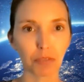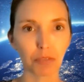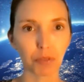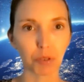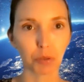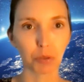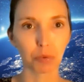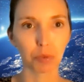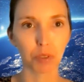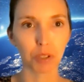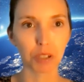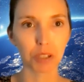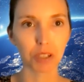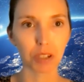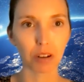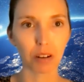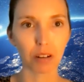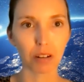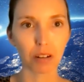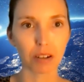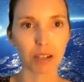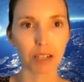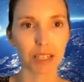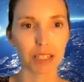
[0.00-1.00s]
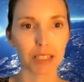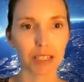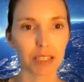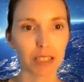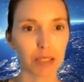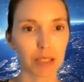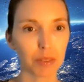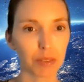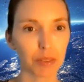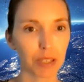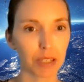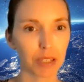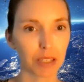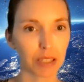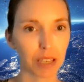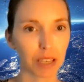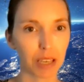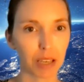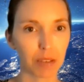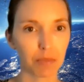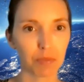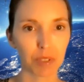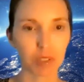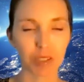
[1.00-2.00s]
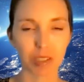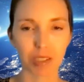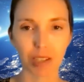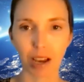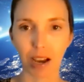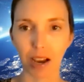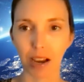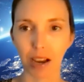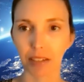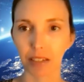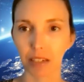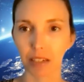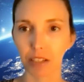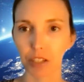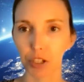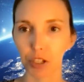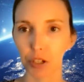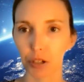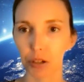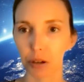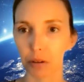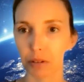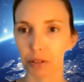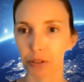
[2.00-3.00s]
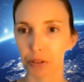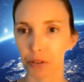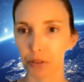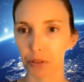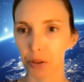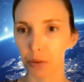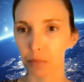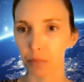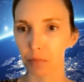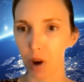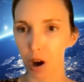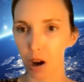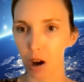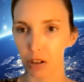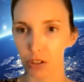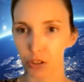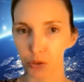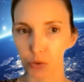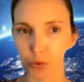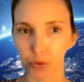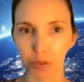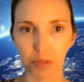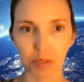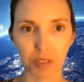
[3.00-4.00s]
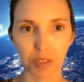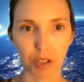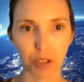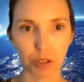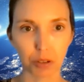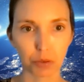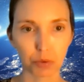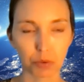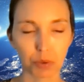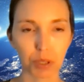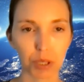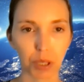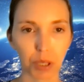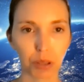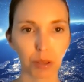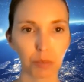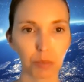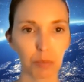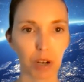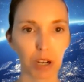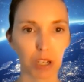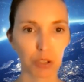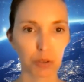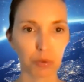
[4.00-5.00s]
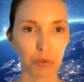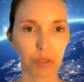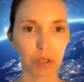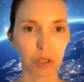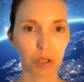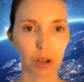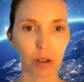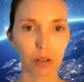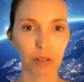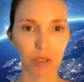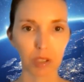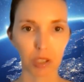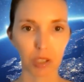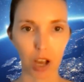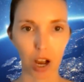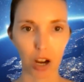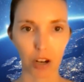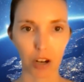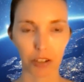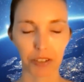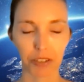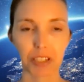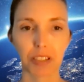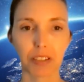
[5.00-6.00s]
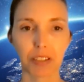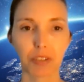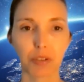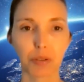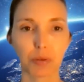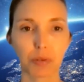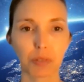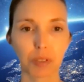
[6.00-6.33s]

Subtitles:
If you look on the Canvas site and you go under the modules and you look at the module that's called Socrates,